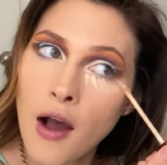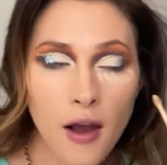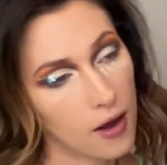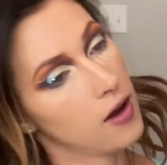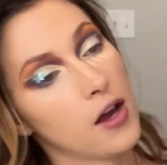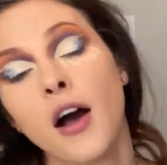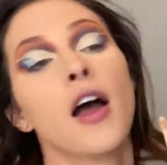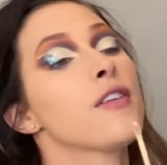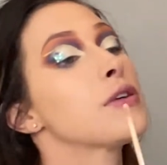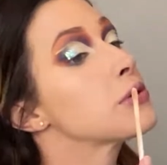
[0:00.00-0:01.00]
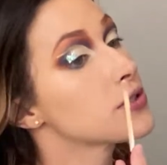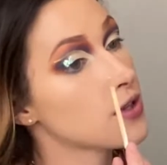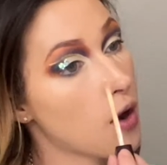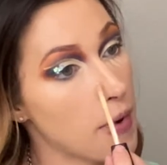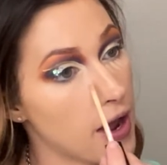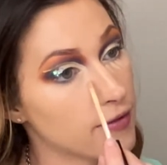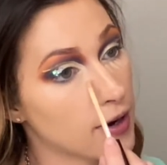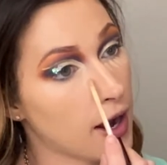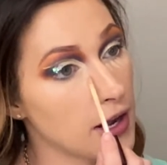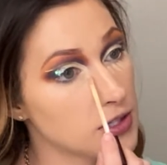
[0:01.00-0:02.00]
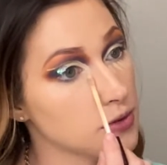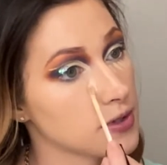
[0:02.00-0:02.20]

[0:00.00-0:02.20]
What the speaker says: Oh, I feel so bad for high school